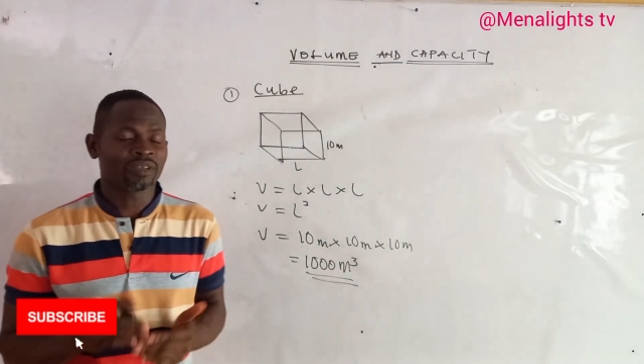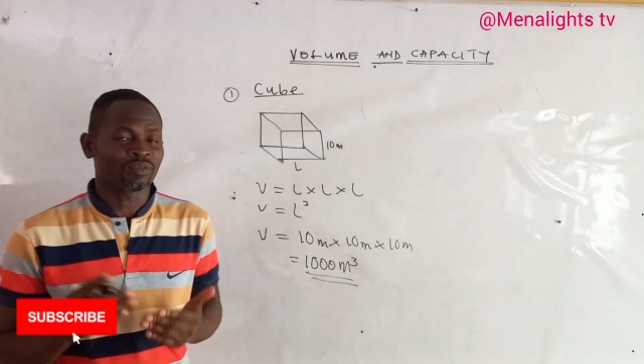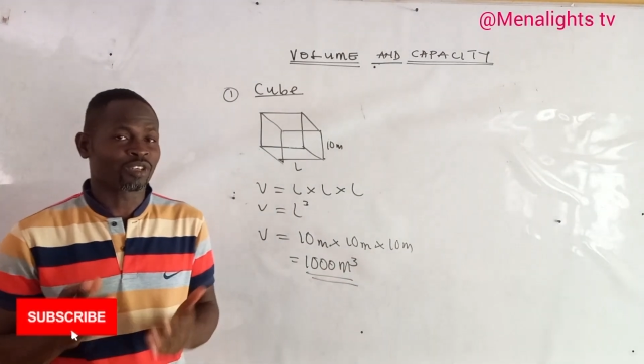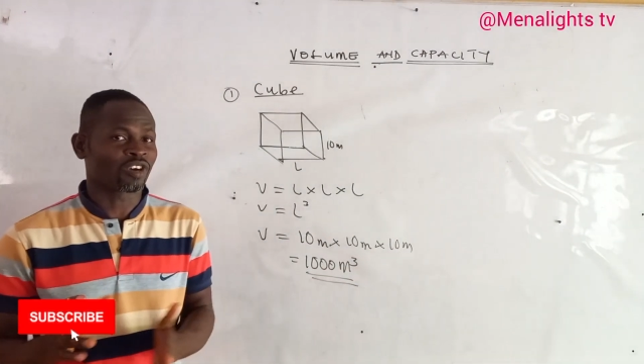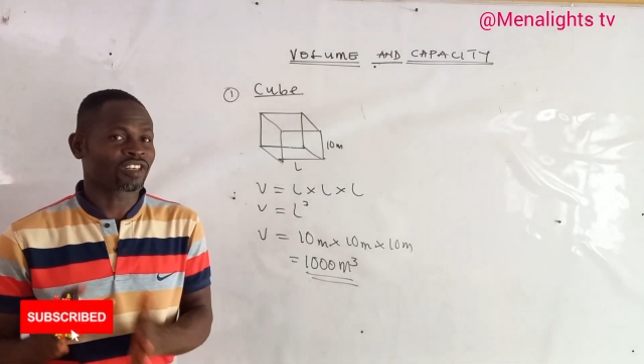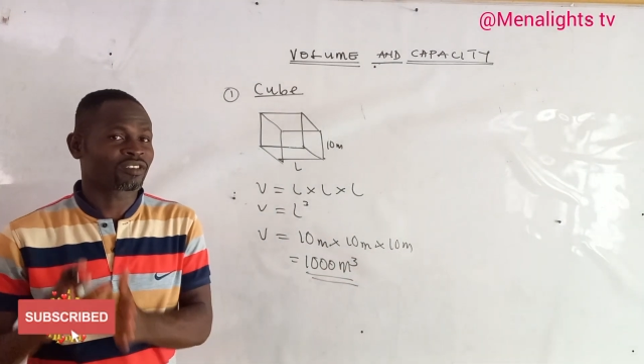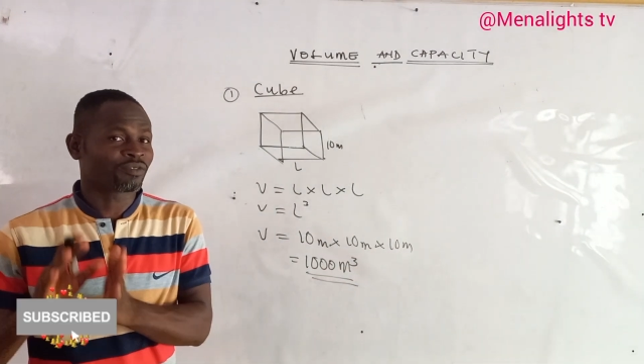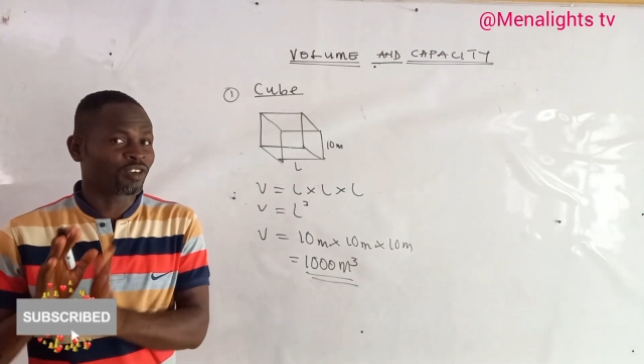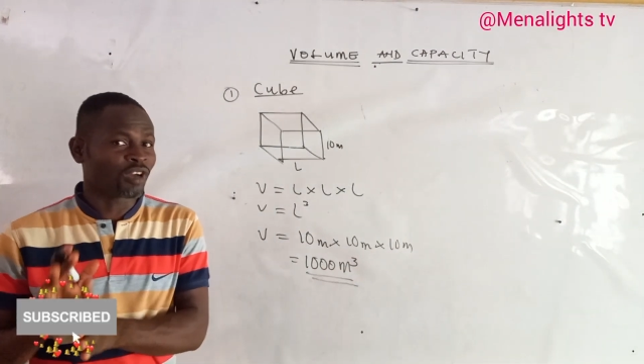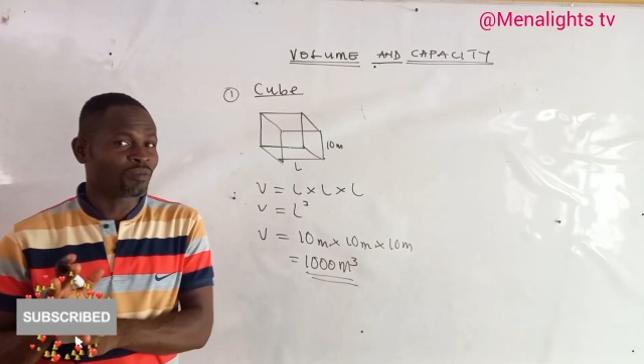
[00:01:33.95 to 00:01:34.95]
because
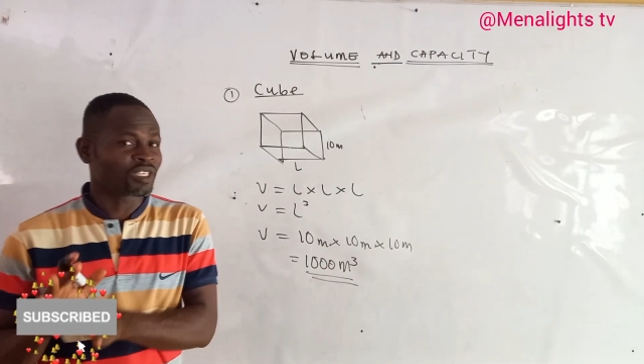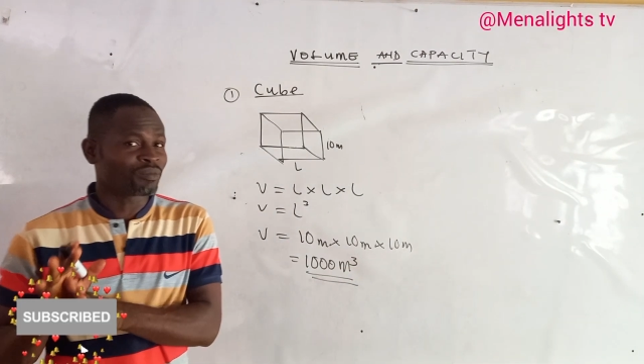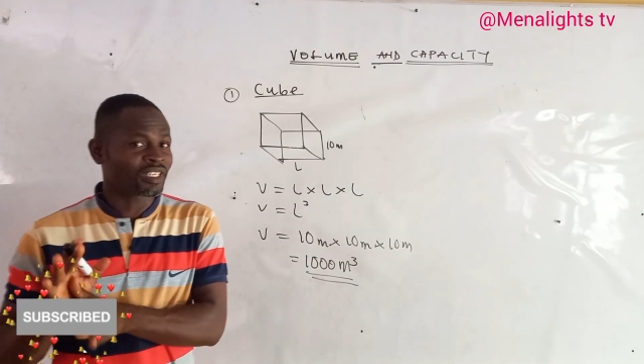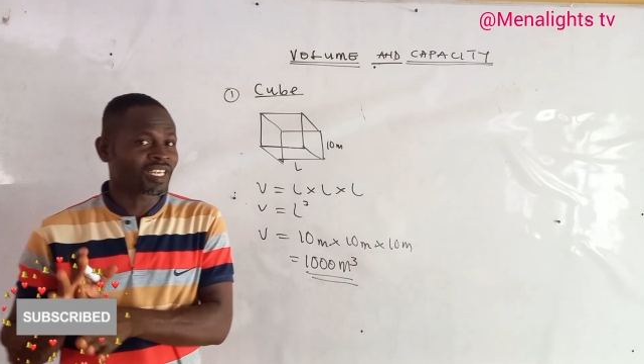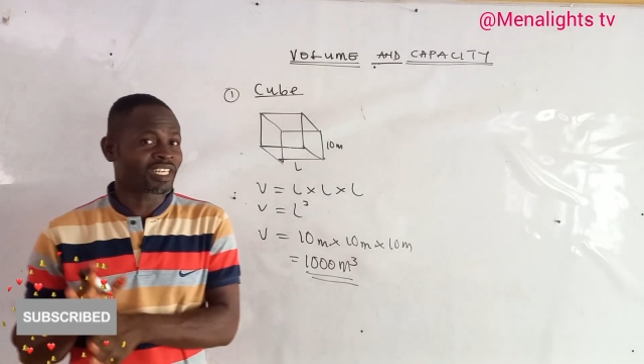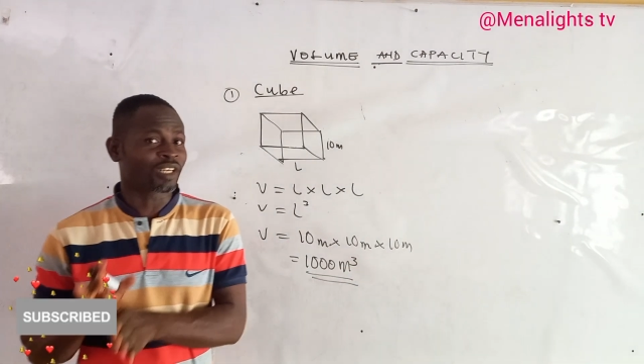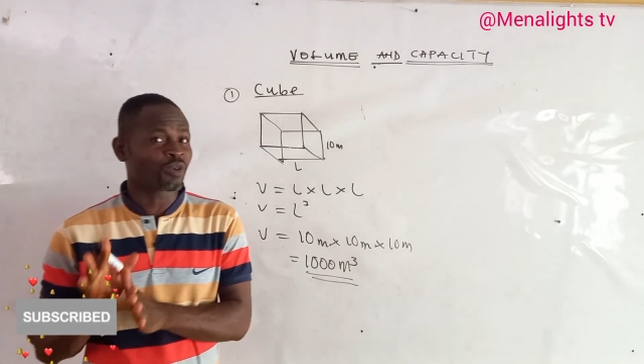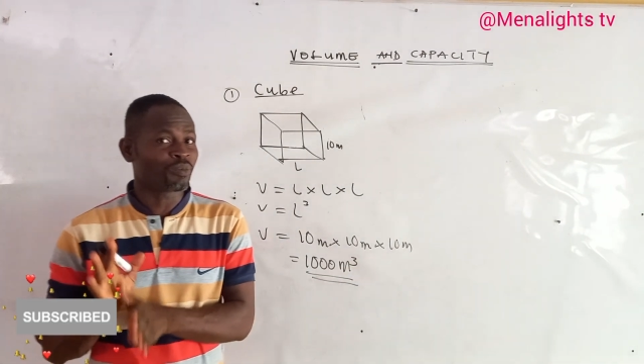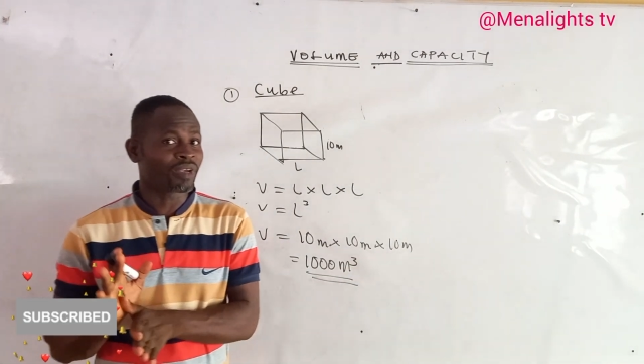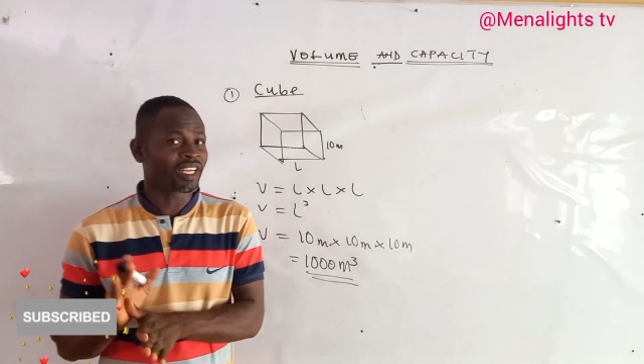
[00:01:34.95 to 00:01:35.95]
volume is measured in
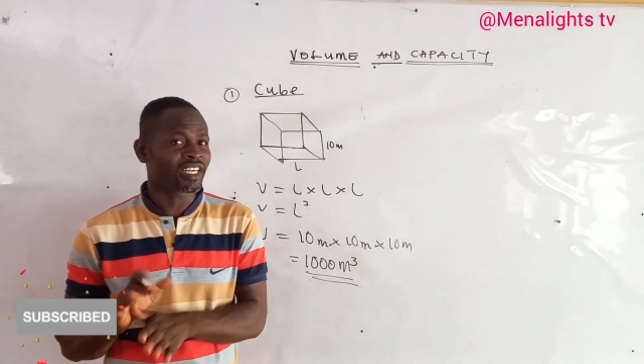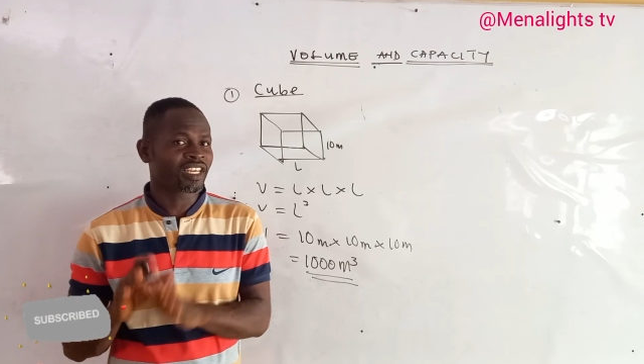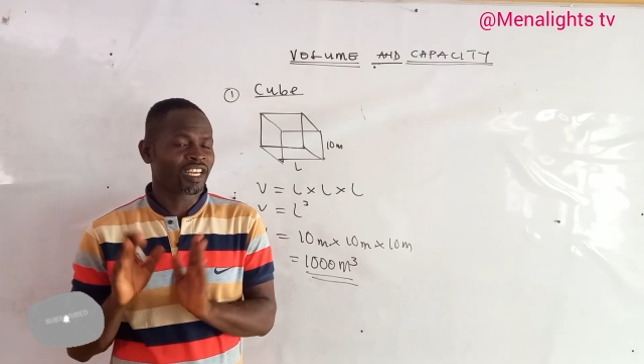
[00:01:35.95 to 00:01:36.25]
cubic